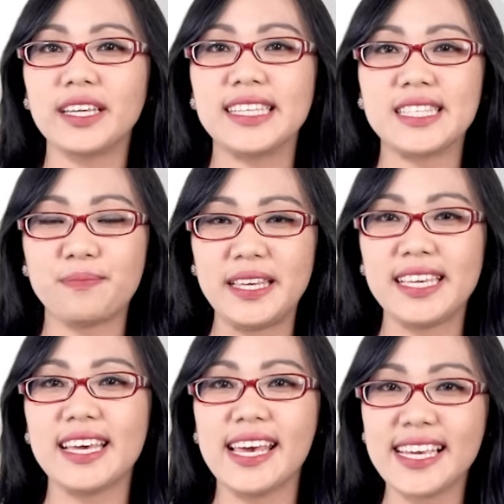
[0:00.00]
can
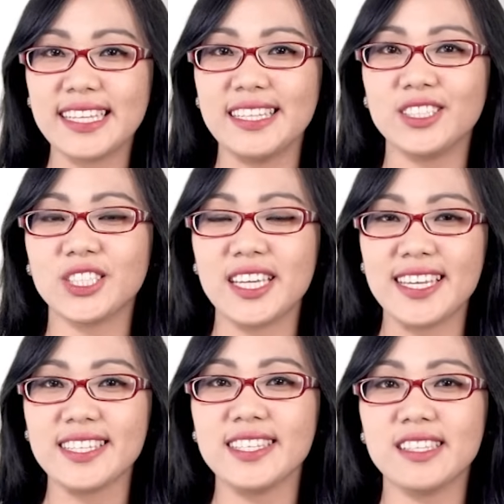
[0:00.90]
speak English
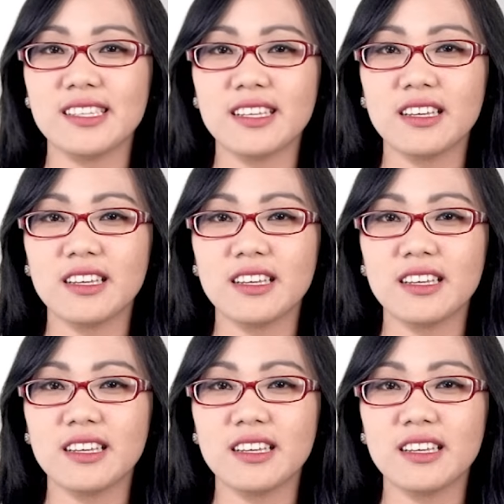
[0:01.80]
is,